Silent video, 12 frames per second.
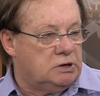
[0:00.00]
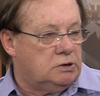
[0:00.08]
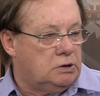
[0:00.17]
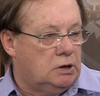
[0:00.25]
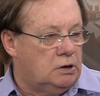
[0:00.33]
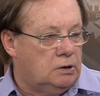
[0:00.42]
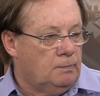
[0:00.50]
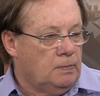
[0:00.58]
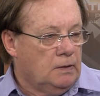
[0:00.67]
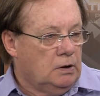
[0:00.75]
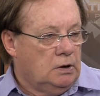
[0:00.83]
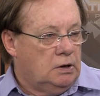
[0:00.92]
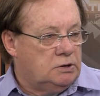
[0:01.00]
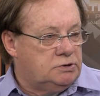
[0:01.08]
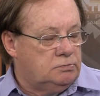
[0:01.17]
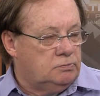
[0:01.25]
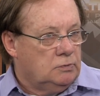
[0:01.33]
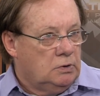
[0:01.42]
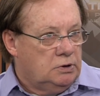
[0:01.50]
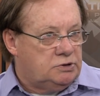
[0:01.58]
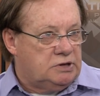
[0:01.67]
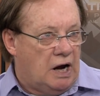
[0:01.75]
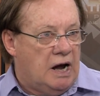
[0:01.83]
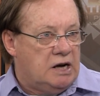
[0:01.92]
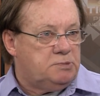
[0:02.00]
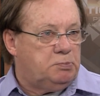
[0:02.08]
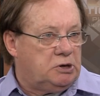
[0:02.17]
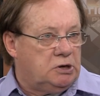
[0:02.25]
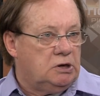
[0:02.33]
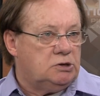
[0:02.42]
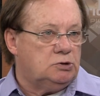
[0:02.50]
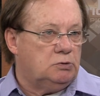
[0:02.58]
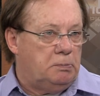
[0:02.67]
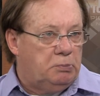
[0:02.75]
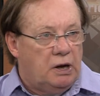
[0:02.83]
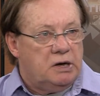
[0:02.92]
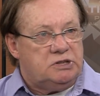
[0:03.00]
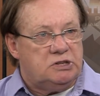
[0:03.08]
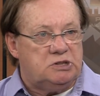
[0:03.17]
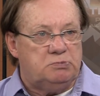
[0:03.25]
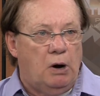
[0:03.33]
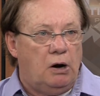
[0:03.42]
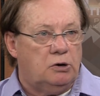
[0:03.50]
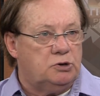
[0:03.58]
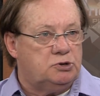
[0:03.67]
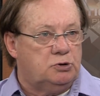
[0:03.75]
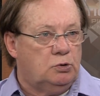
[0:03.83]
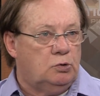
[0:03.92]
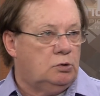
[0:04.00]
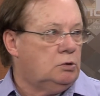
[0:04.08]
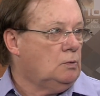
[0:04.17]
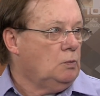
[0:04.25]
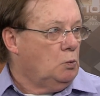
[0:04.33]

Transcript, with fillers: And uh, his, his, size, potential, he plays at a smaller school.